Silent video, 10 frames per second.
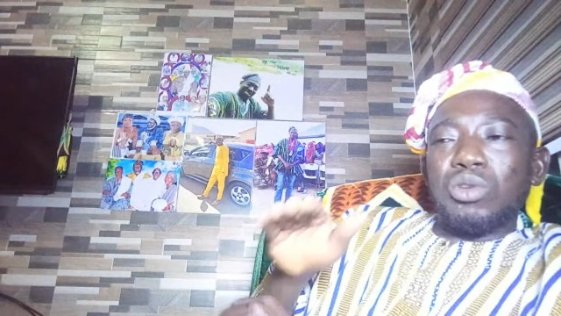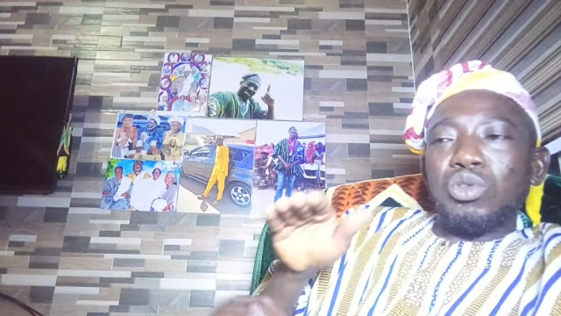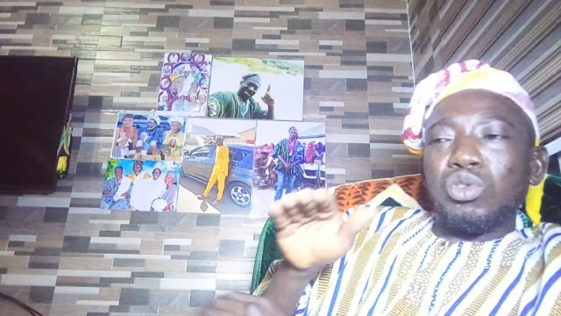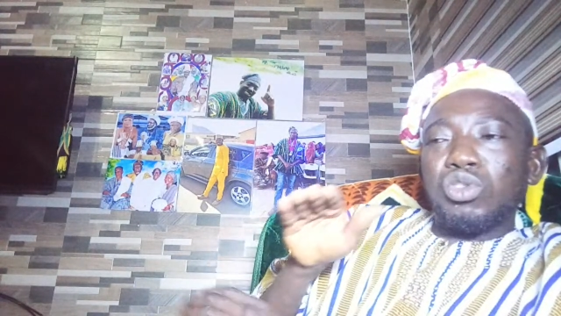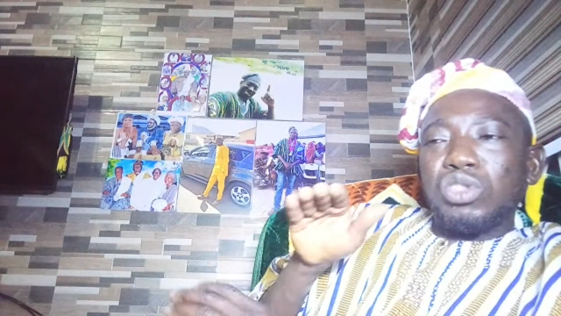
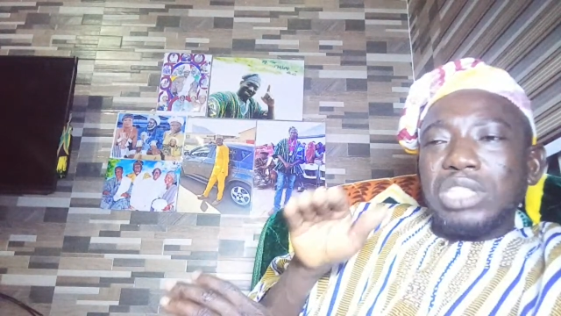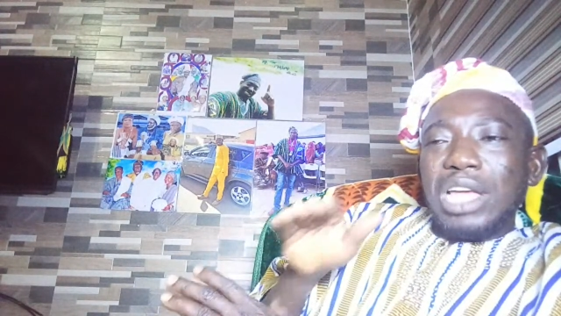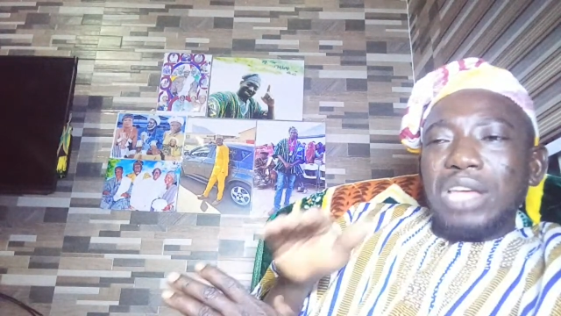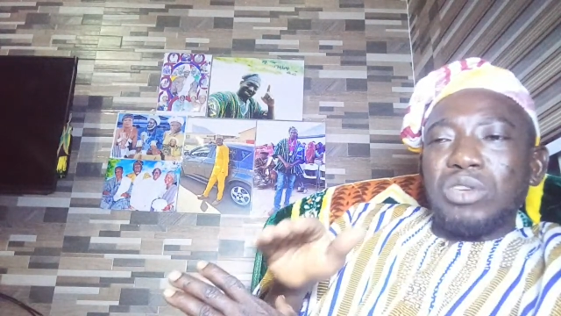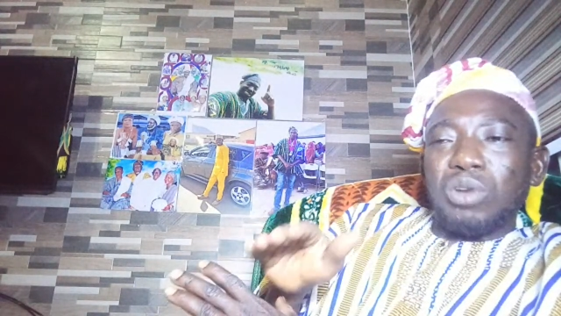you should
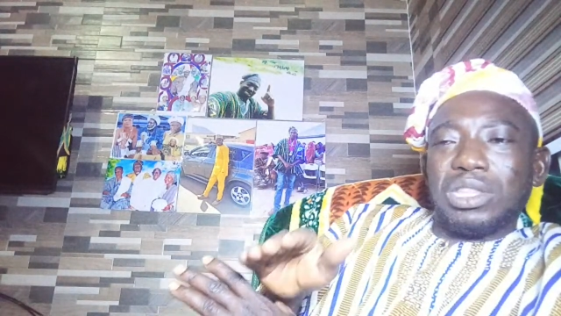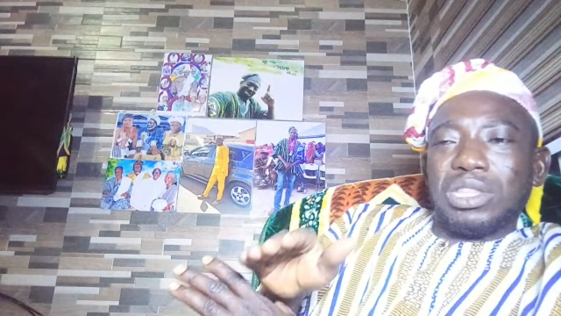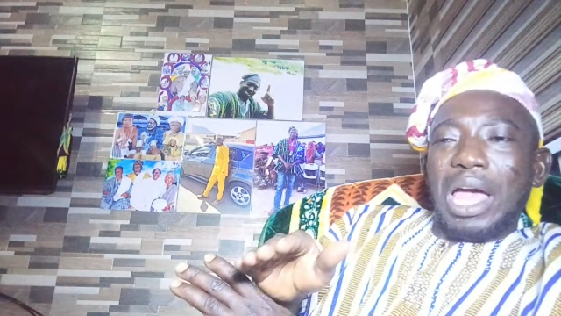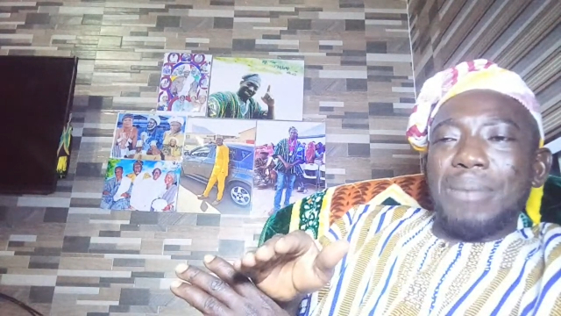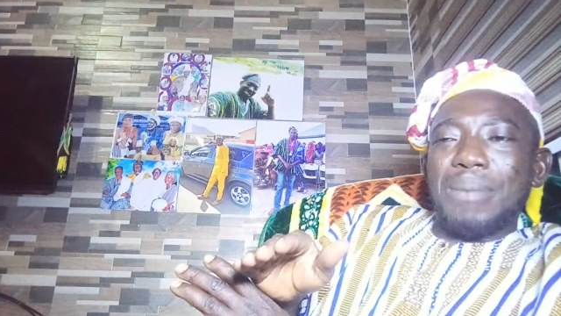take your
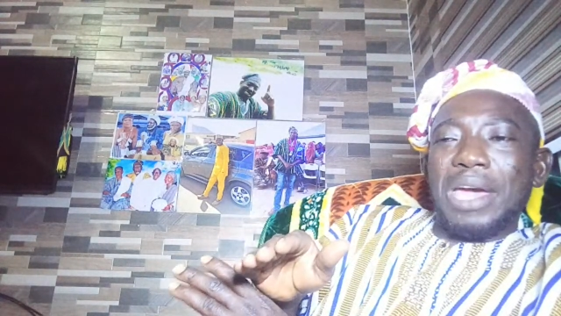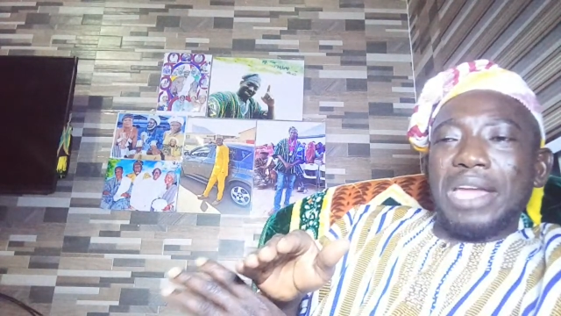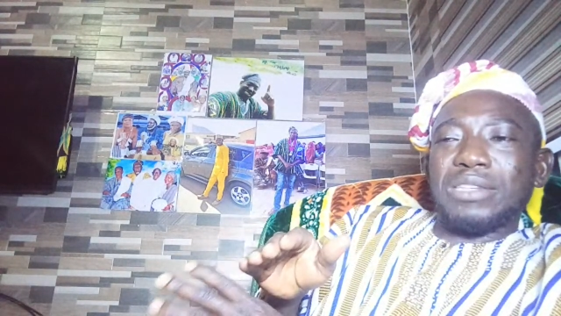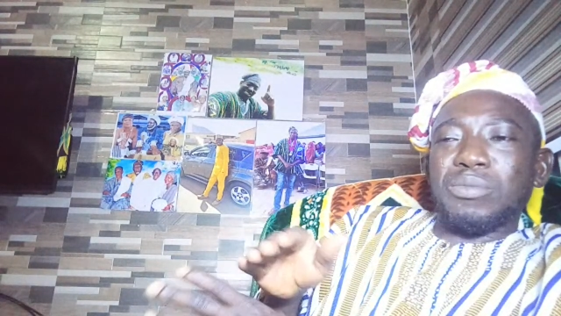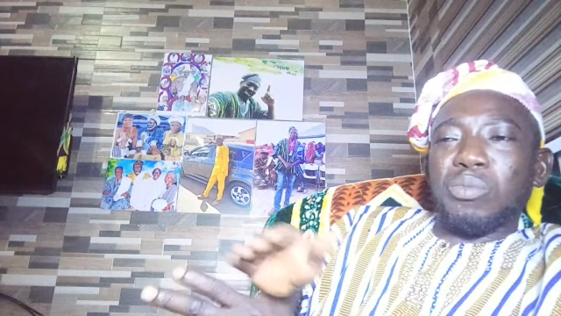time
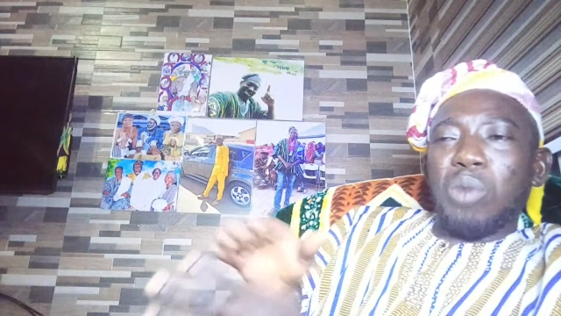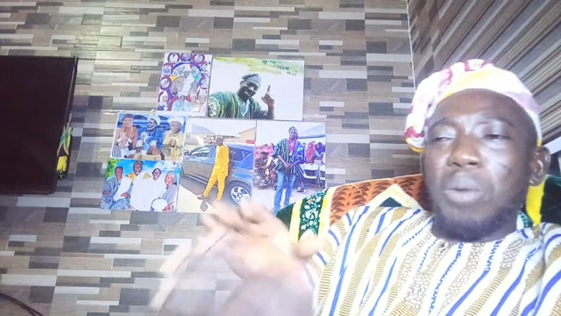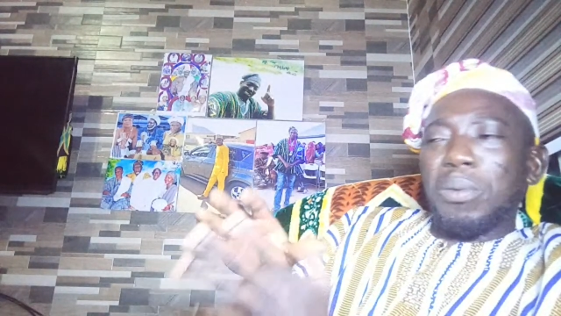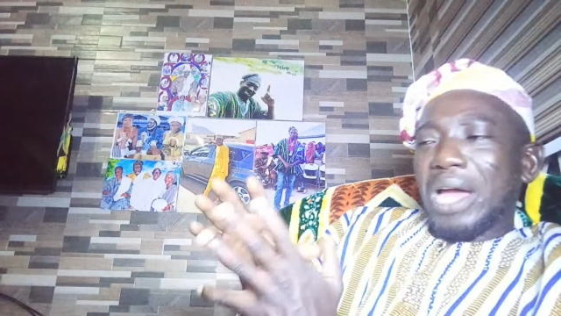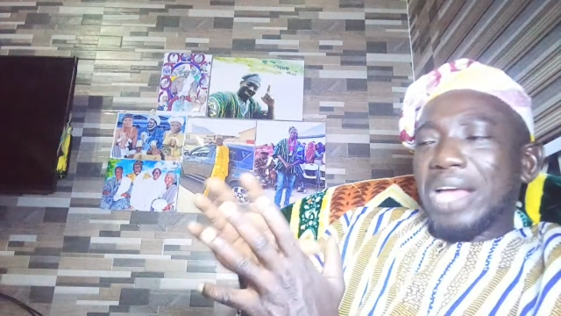and
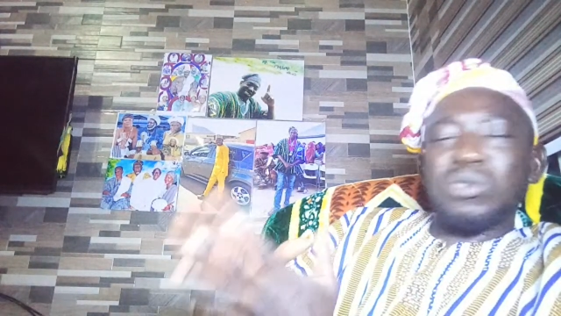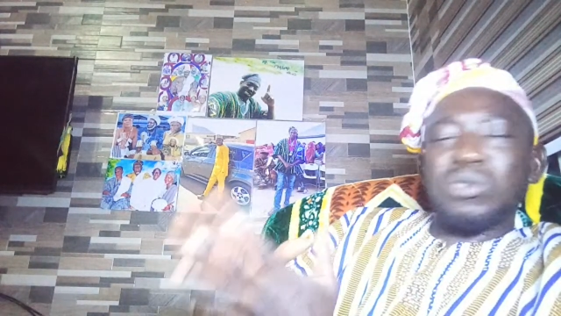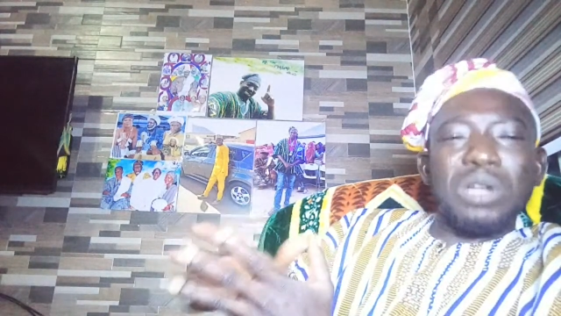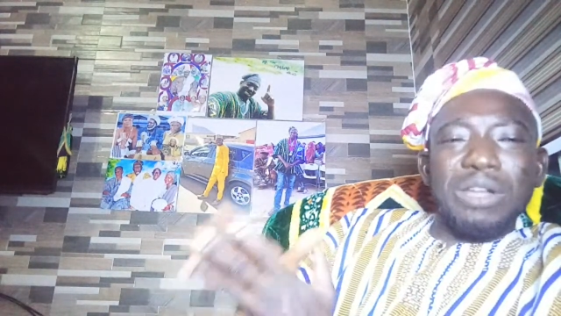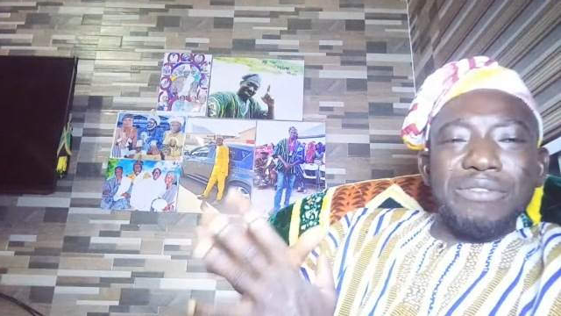mobilize
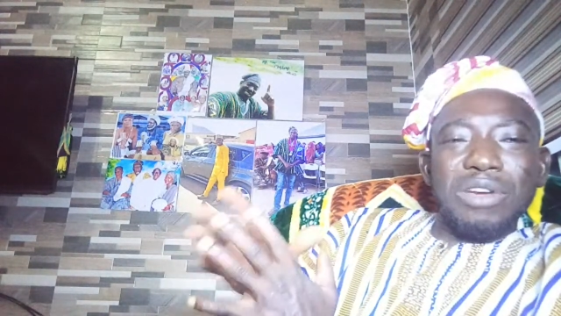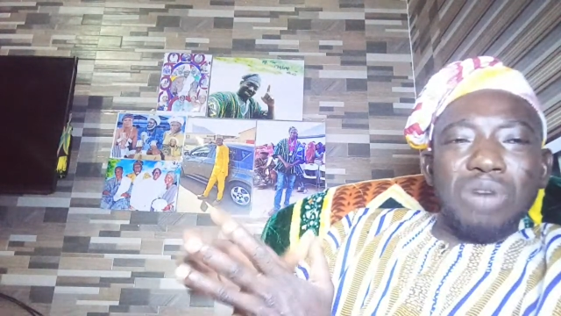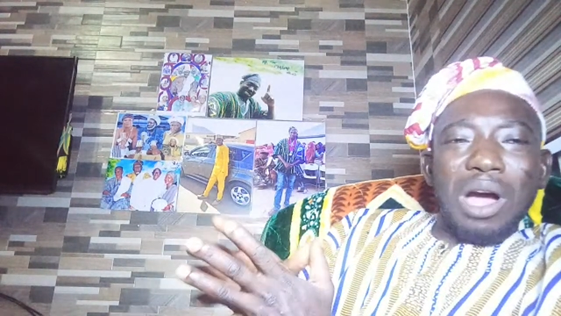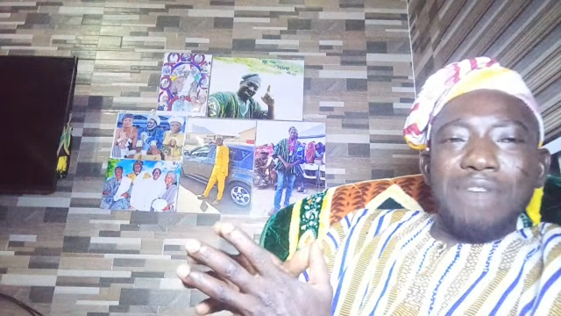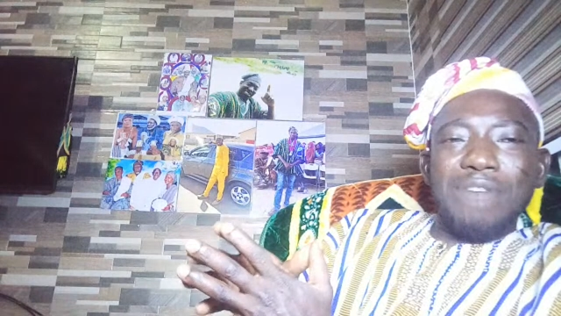whatever you
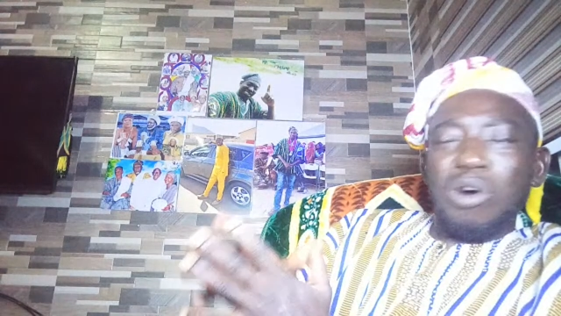have,